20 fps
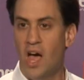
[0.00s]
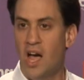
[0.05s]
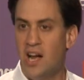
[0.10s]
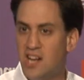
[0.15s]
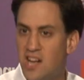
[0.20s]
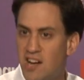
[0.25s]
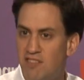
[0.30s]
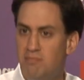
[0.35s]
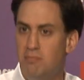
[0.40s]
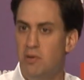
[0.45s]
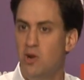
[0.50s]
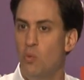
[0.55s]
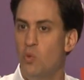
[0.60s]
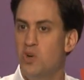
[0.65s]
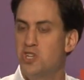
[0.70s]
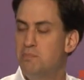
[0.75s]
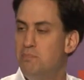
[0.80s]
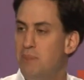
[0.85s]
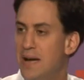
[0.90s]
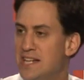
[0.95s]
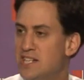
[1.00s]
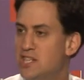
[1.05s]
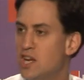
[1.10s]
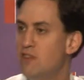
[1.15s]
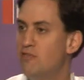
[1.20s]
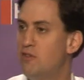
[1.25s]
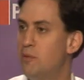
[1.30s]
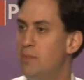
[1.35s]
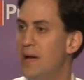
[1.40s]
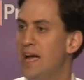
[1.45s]
A government which bent
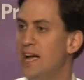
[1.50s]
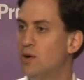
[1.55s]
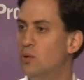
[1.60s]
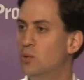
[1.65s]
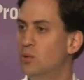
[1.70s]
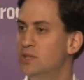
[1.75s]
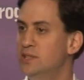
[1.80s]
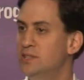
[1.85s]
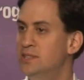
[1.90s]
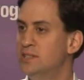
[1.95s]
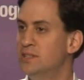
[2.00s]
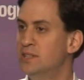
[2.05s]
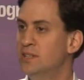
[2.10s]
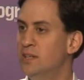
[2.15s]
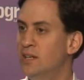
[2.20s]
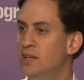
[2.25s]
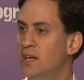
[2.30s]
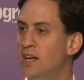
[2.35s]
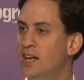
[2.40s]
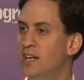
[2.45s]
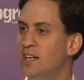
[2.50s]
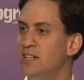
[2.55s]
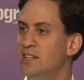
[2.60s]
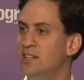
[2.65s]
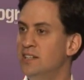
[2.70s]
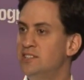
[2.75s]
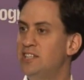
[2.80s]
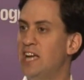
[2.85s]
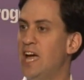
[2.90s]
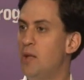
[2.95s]
over backwards
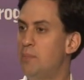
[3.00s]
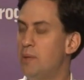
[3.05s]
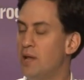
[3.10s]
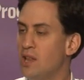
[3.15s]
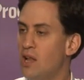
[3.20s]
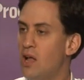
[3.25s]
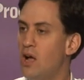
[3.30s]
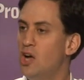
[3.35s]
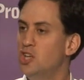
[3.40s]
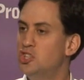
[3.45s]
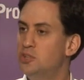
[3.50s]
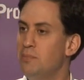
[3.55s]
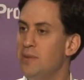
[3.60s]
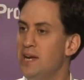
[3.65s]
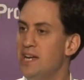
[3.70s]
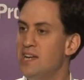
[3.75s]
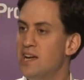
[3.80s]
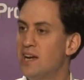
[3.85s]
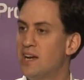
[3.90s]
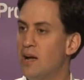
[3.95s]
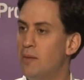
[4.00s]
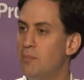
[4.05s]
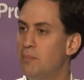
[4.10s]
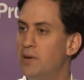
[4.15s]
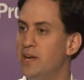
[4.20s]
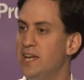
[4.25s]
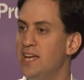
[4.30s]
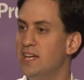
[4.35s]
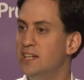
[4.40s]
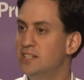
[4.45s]
to help a large media
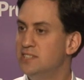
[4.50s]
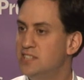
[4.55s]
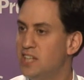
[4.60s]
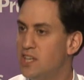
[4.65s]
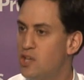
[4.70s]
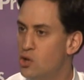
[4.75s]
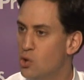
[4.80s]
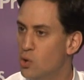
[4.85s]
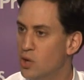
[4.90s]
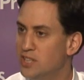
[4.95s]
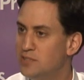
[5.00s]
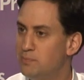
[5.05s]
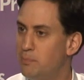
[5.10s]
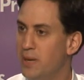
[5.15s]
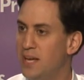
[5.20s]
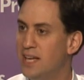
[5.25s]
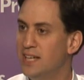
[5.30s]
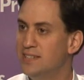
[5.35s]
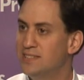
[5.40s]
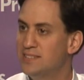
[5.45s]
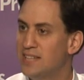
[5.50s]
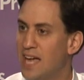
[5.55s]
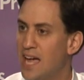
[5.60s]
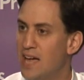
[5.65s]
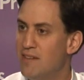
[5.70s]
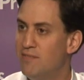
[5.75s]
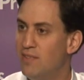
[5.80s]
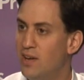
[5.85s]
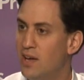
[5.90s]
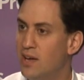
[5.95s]
company secure its biggest
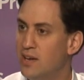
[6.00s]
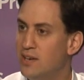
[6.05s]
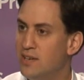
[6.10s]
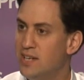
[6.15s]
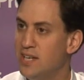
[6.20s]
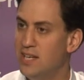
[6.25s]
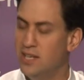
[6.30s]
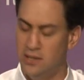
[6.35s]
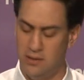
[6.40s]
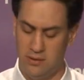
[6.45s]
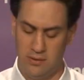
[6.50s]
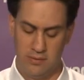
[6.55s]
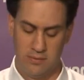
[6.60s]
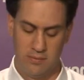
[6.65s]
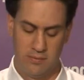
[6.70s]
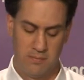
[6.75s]
ever deal.